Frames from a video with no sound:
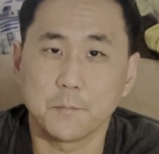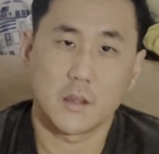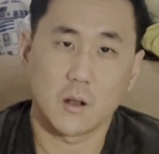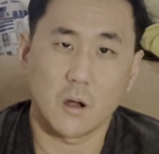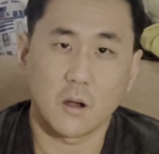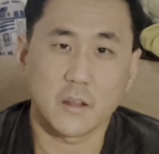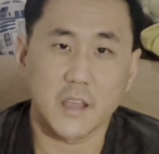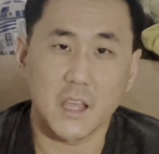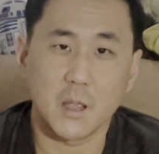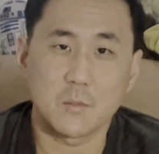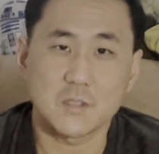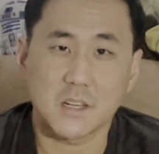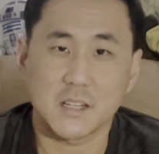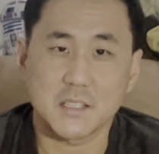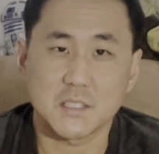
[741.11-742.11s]
There are
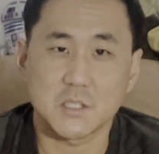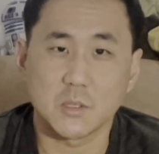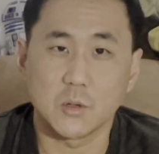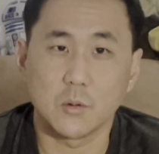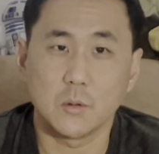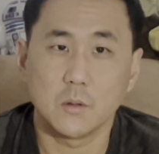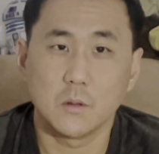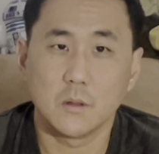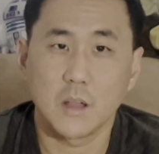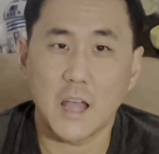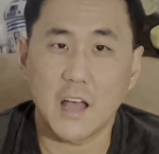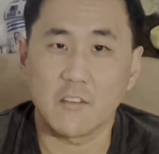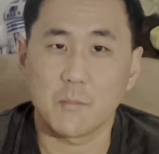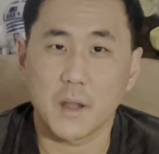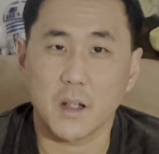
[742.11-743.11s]
games that I still
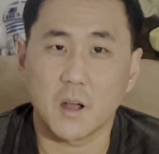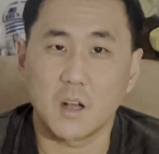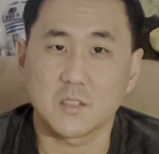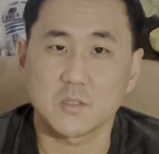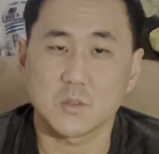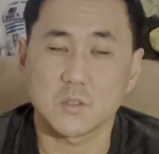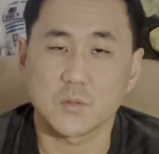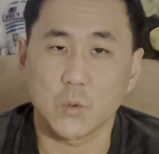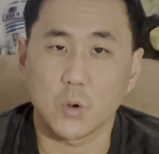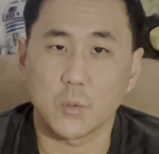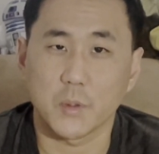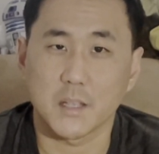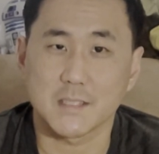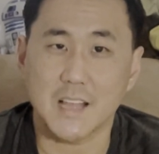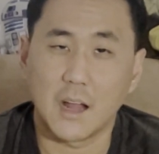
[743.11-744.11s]
have my consoles for because